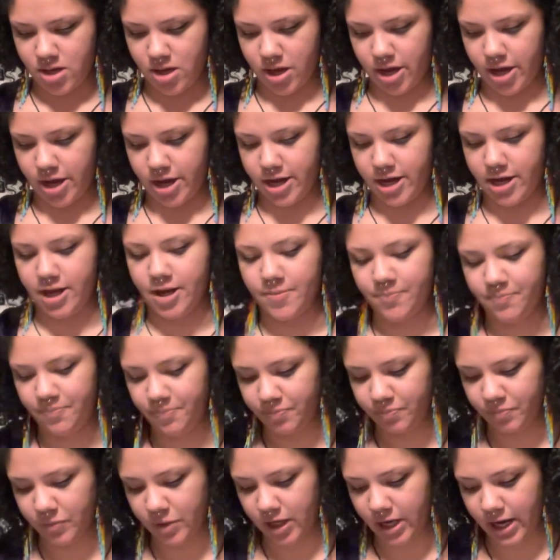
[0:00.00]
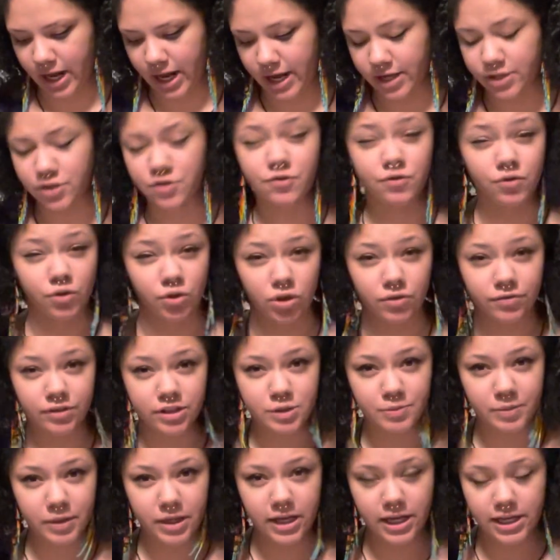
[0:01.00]
It has 4 of his
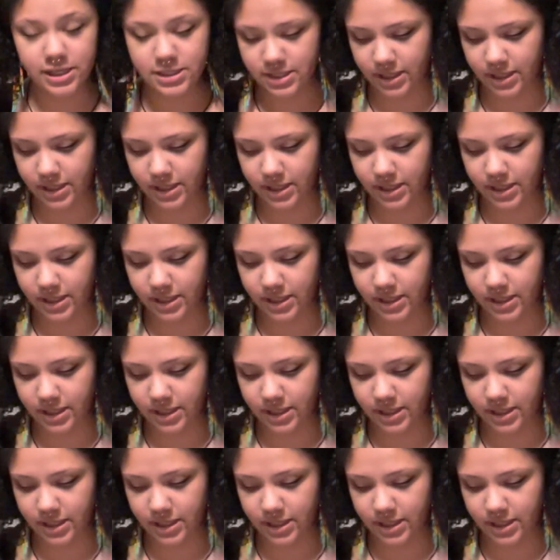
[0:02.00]
plays.